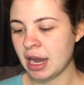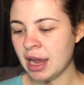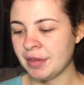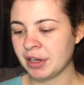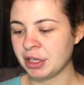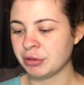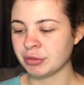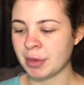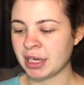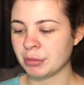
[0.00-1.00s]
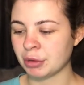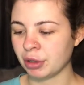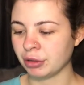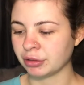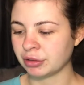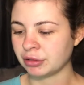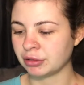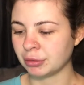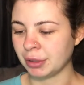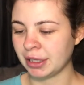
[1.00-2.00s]
and then use remaining product
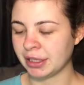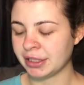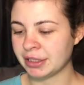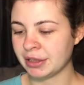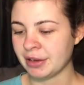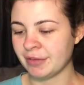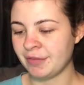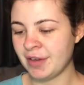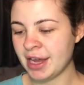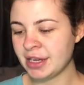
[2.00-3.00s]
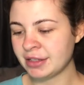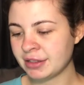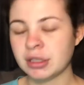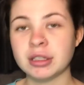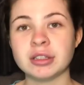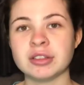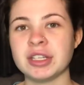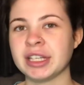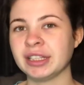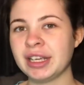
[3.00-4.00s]
to apply to the face. So
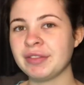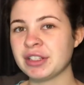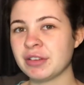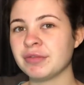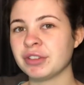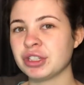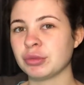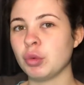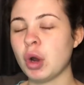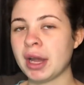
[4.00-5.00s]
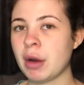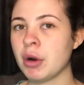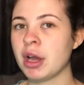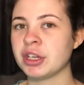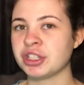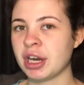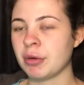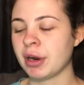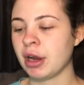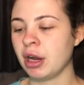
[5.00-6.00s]
you can leave this on for just 1 hour and
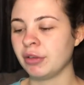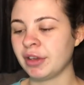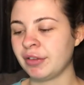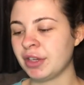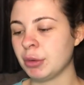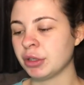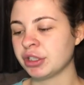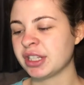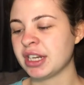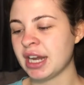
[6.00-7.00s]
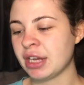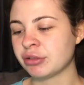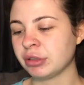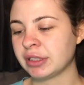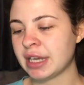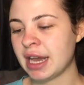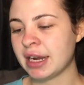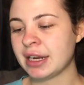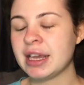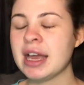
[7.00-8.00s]
shower it off if you want just a natural
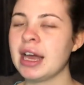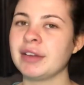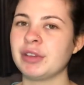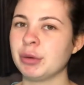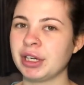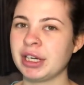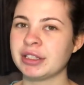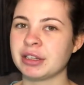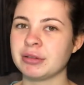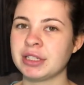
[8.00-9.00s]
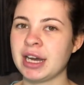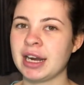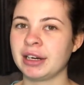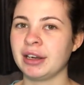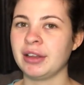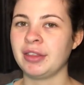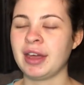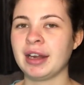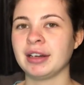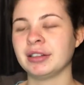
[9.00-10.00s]
tan, and if you're wanting it to go darker,
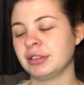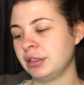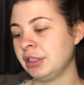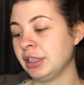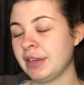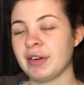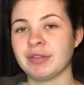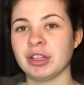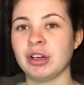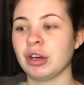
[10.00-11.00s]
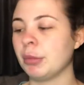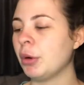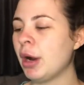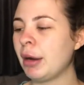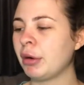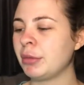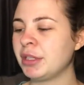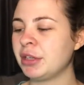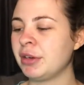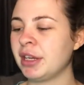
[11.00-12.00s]
then you leave it on for longer. But what I want to be
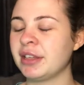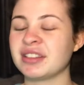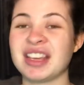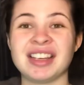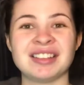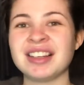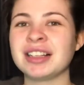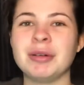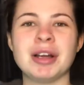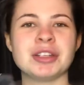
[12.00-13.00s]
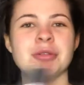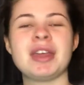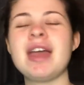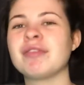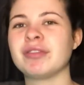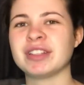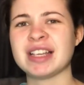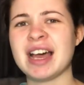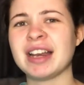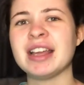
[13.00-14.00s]
doing is exactly what I do with every other
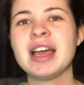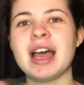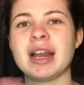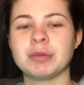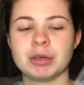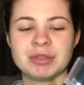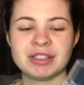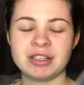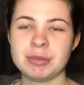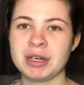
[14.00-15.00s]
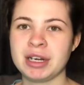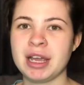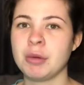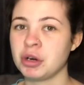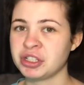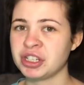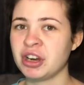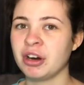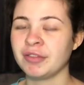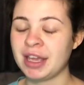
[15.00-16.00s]
tan, and I'm going to be sleeping in it and washing
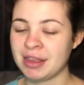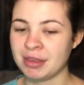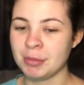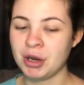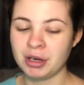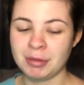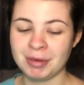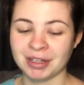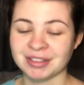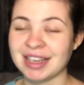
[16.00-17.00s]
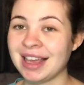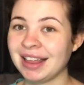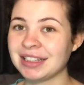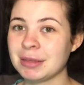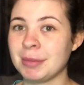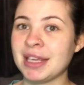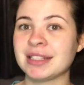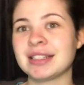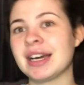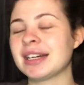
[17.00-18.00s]
it off in the morning because I like to be
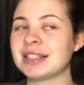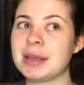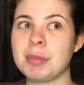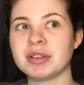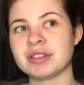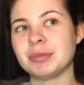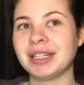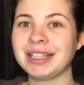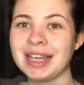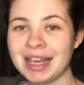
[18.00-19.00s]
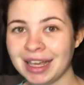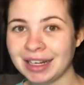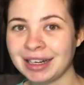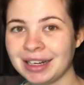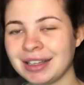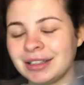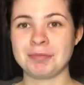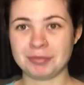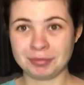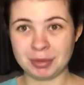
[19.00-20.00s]
as dark as I possibly can.
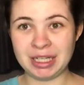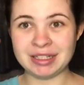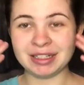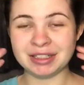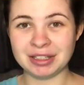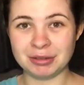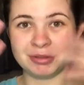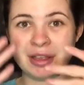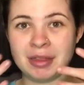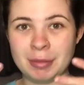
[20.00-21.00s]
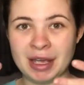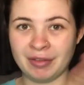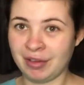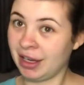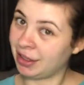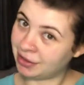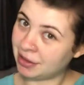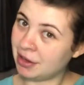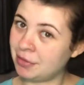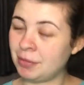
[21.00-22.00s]
Please excuse the bare
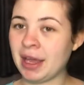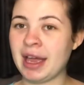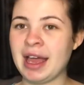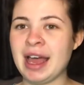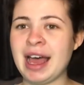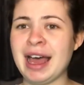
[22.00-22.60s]
face, the hair